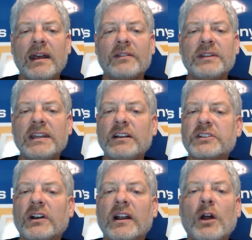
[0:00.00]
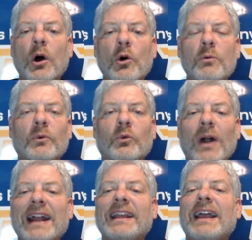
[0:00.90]
The Eagles are at home,
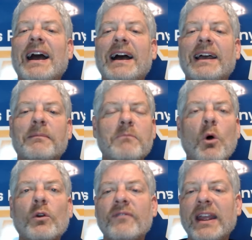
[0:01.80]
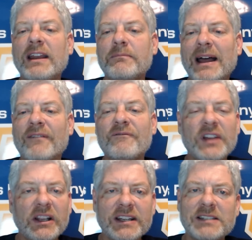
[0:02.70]
riding high, motivated by the
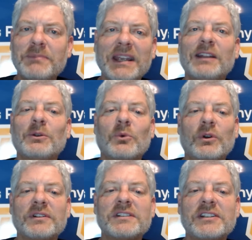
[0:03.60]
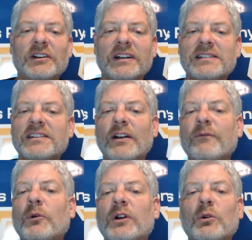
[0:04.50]
Phillies being in the World Series.
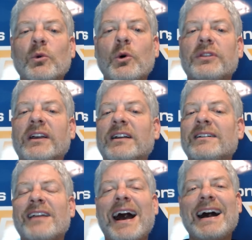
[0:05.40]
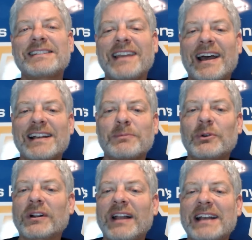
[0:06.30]
Therefore, to quote the Ozzy
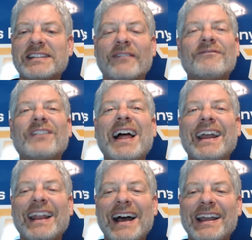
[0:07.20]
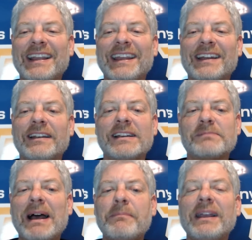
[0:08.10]
Osbourne classic, flying high again, as
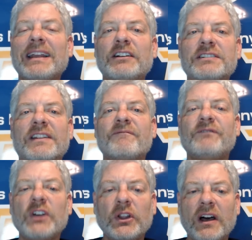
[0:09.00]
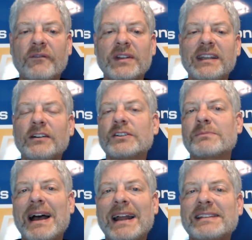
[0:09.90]
my pick here is the Philadelphia Eagles
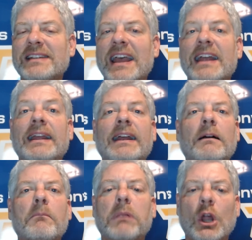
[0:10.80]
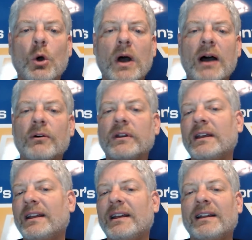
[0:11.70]
minus 10 in a blowout.
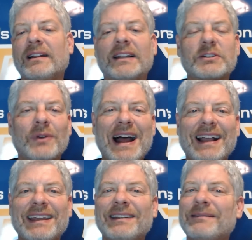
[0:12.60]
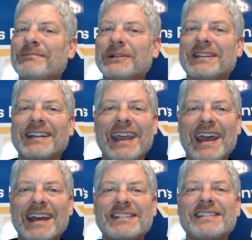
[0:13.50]
Let's rock it and put the
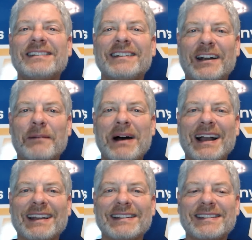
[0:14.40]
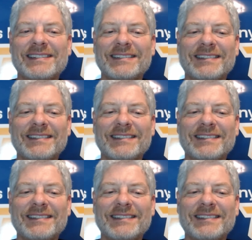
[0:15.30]
cash in our pockets.